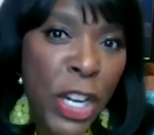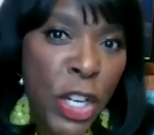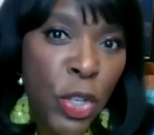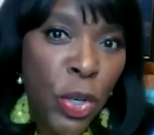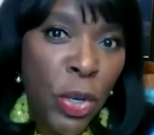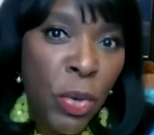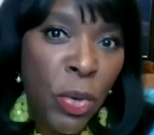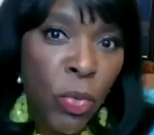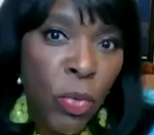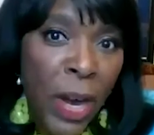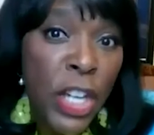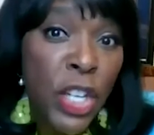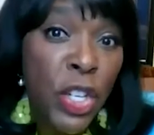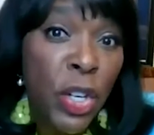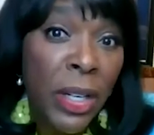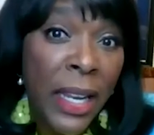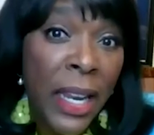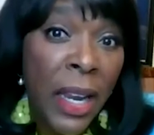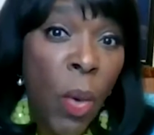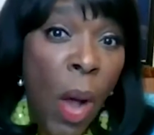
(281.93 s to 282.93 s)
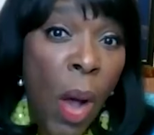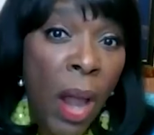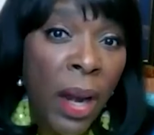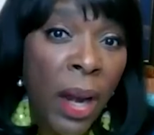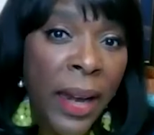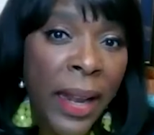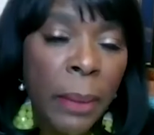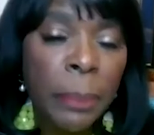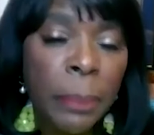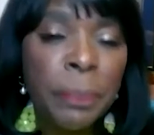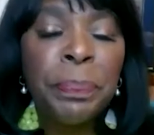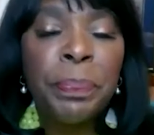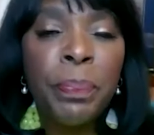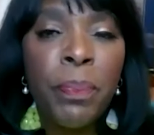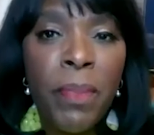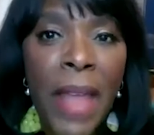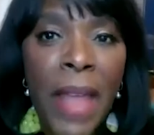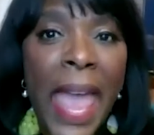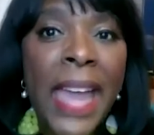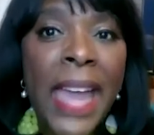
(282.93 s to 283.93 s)
racial equality
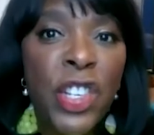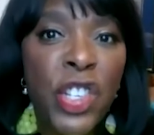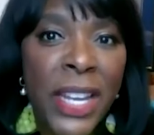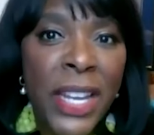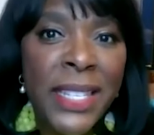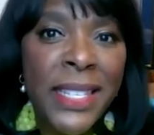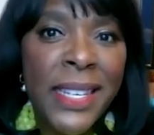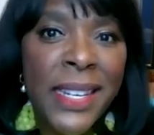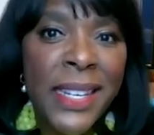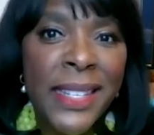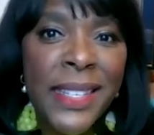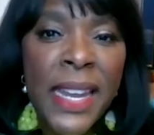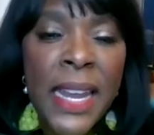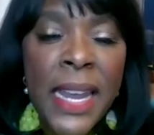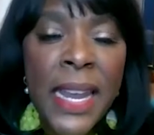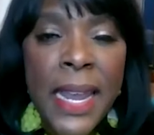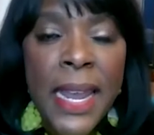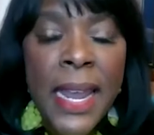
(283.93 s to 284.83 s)
and justice,